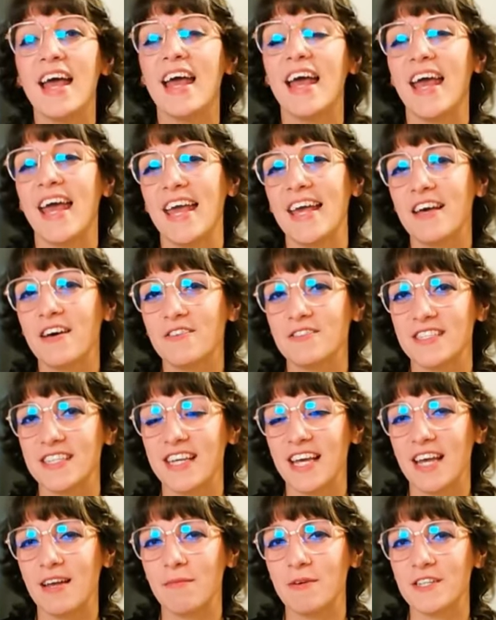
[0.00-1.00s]
Hey Cozy
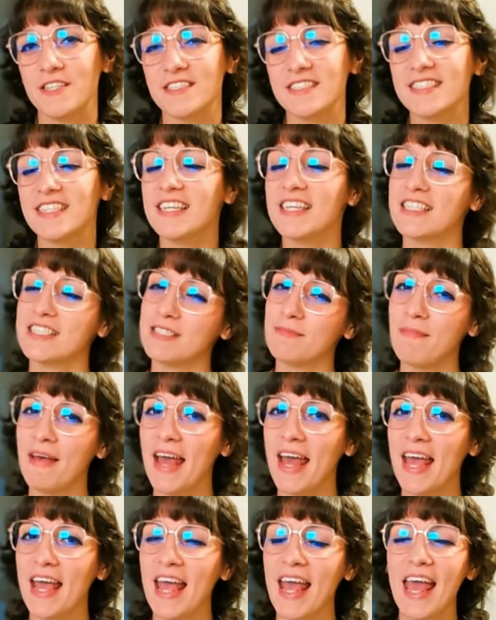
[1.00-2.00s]
Gamers, it's
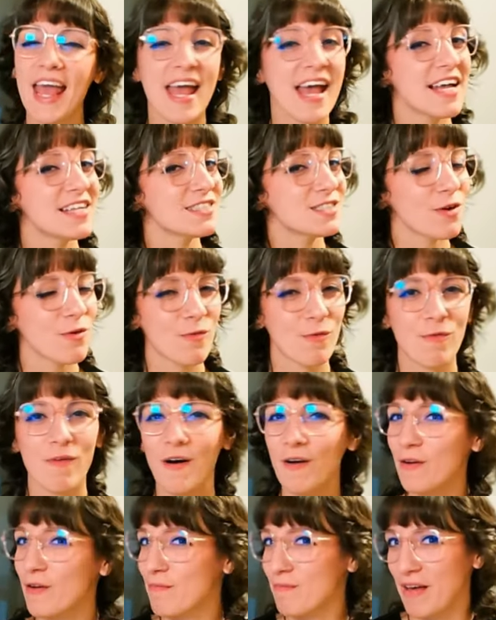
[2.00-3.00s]
May and
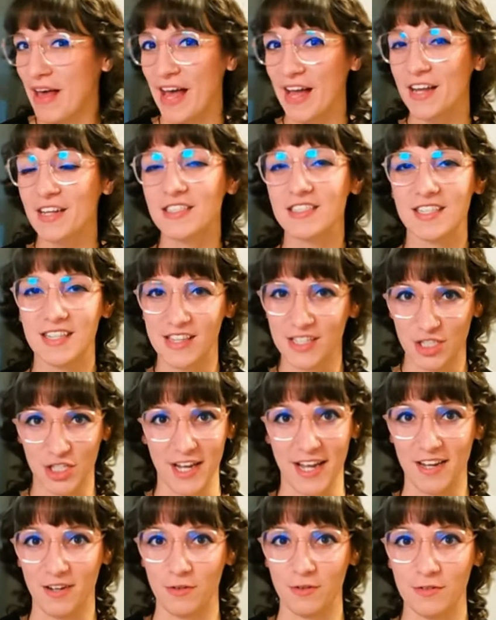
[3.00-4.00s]
welcome back to the
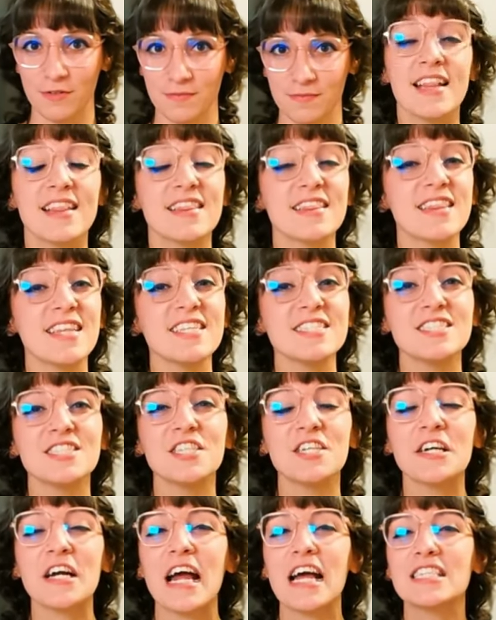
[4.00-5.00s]
channel. This
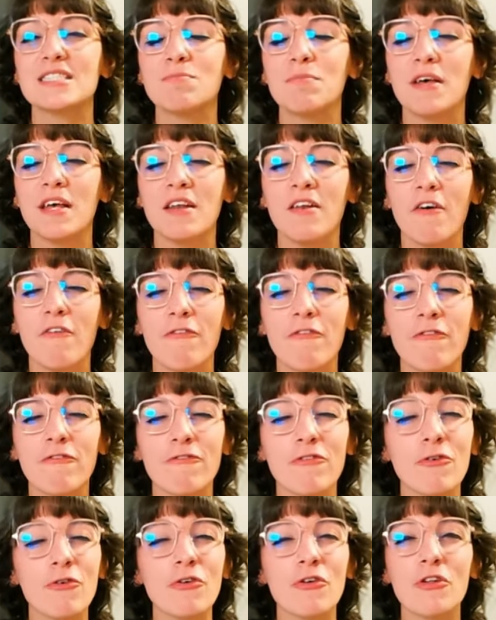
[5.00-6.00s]
year has been
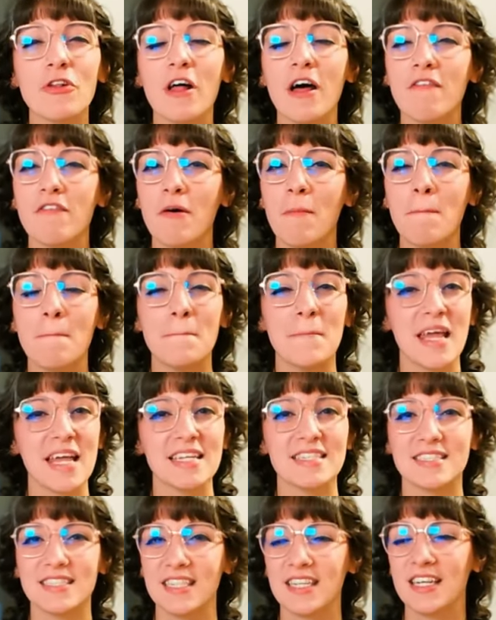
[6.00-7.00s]
full of
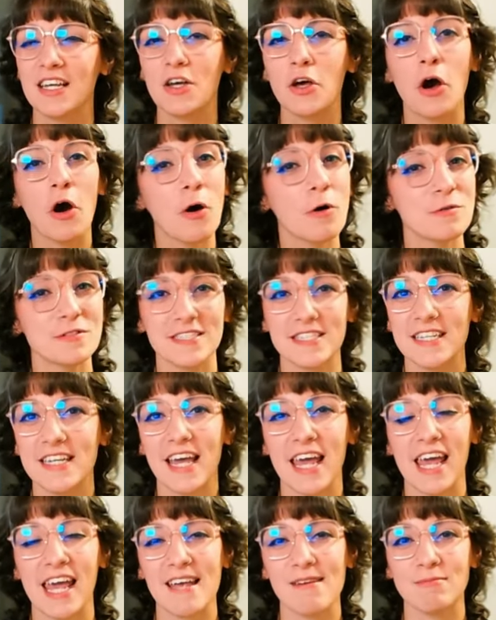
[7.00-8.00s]
amazing cozy
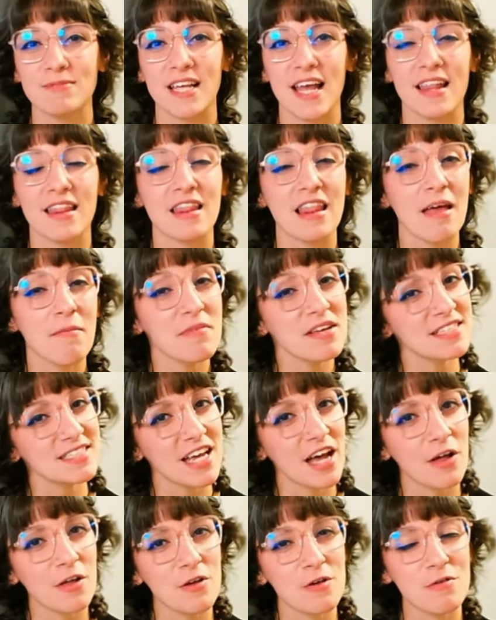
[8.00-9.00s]
games and let me
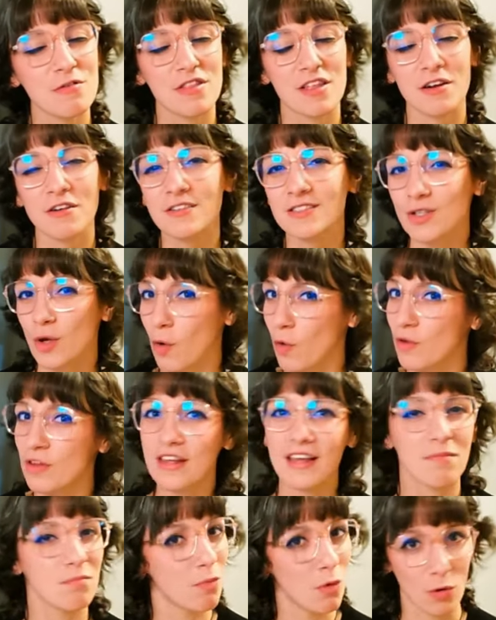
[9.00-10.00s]
tell you there is
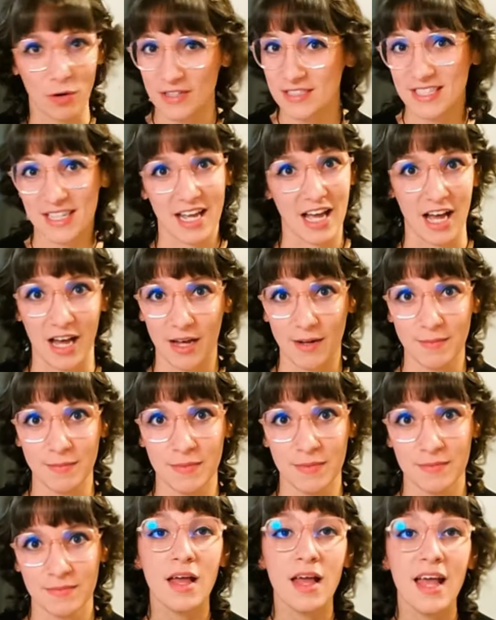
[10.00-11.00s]
only more to
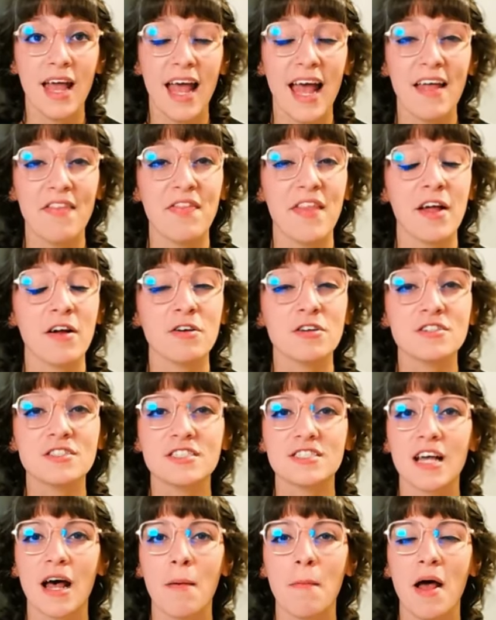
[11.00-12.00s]
come. And there are
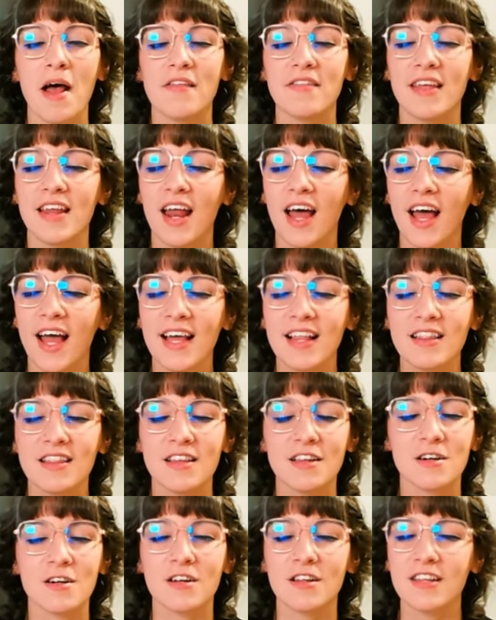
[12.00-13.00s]
some that I
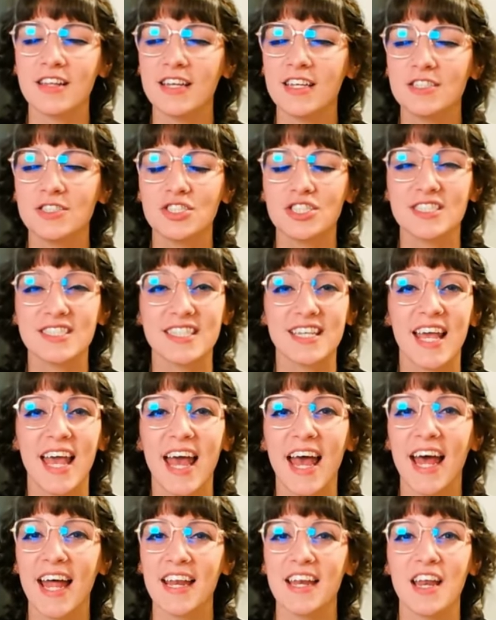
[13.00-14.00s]
literally just
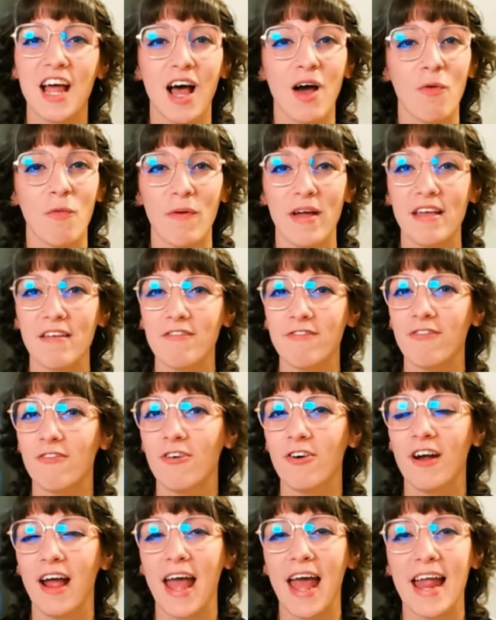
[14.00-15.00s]
cannot wait
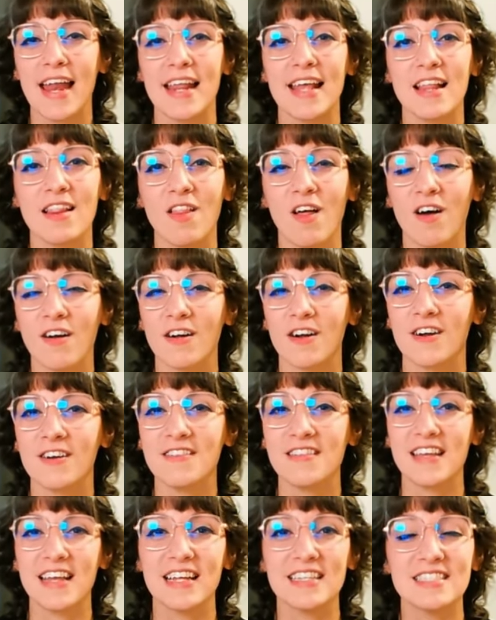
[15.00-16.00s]
for any longer.
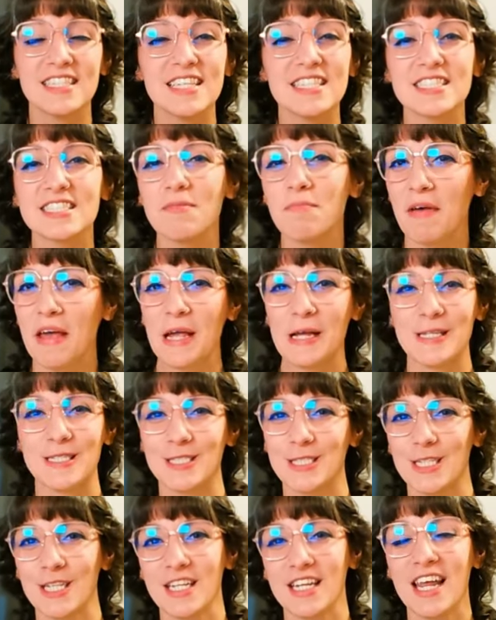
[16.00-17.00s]
The
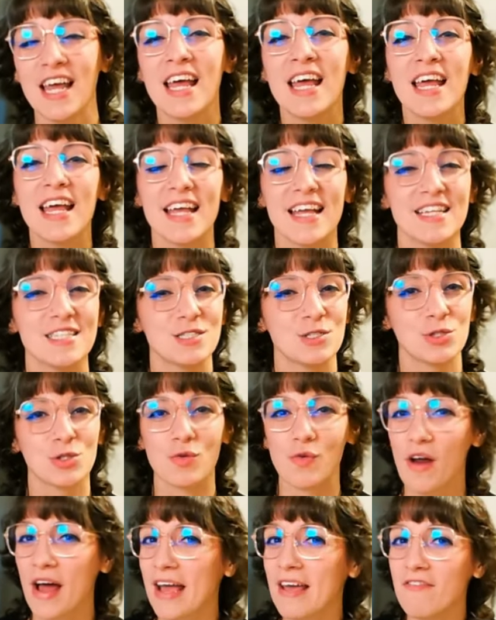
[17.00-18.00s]
anticipation is
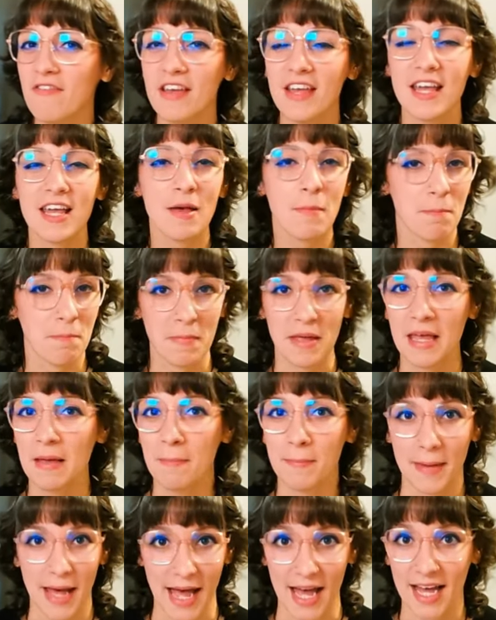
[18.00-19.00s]
driving me
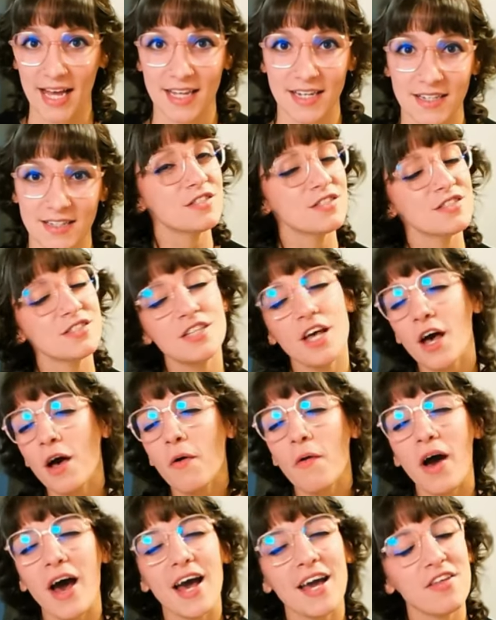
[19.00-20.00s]
mad. So
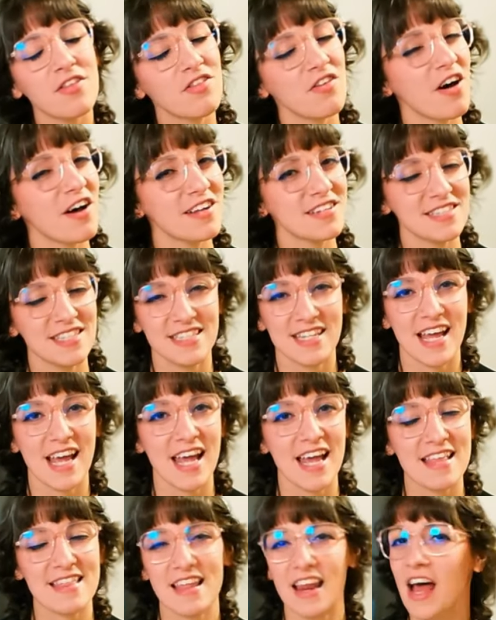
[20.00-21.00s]
I thought
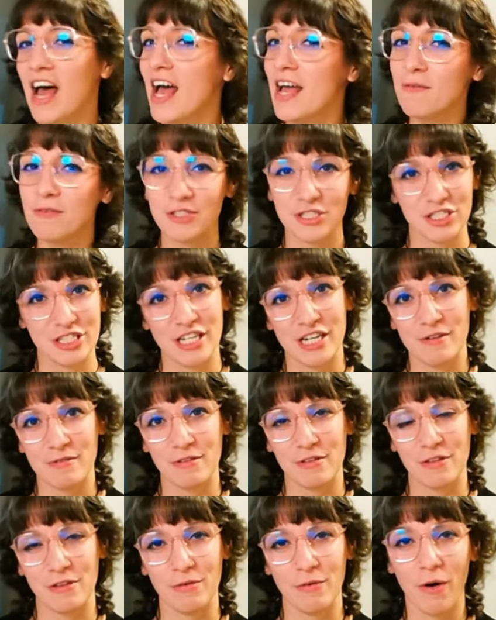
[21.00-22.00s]
today that I would share
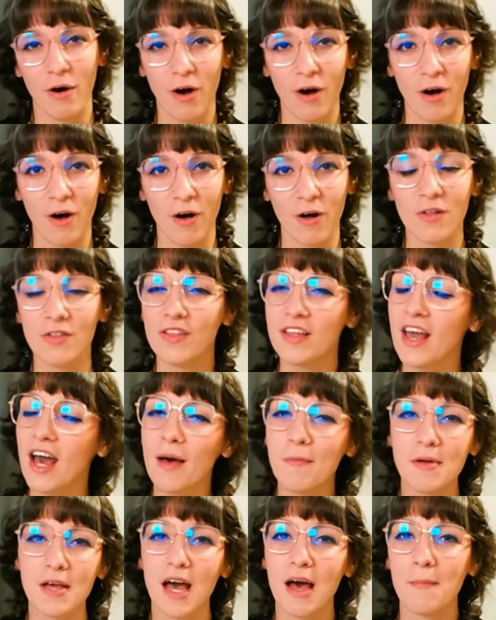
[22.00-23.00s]
with you all the
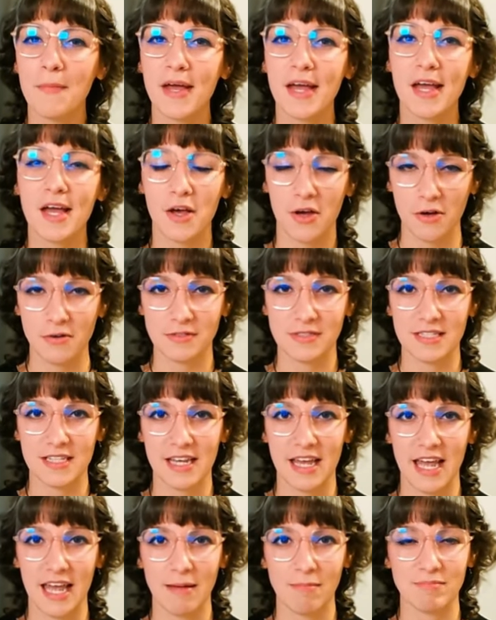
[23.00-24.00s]
upcoming cozy
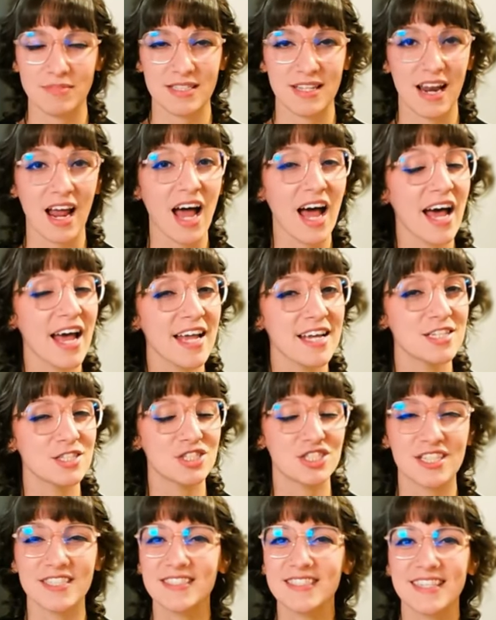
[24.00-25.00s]
games that I
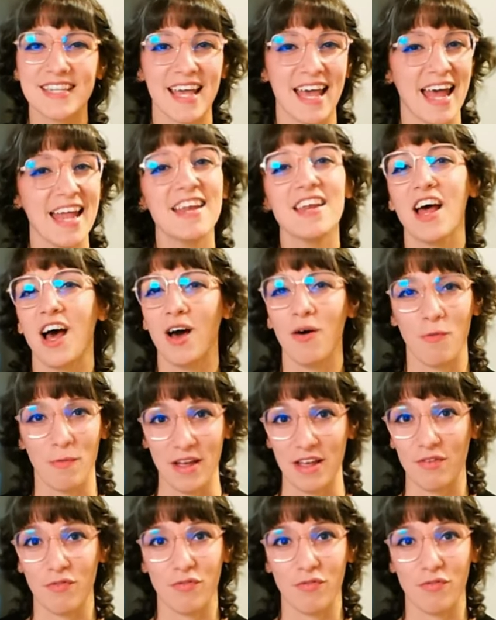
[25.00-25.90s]
just cannot wait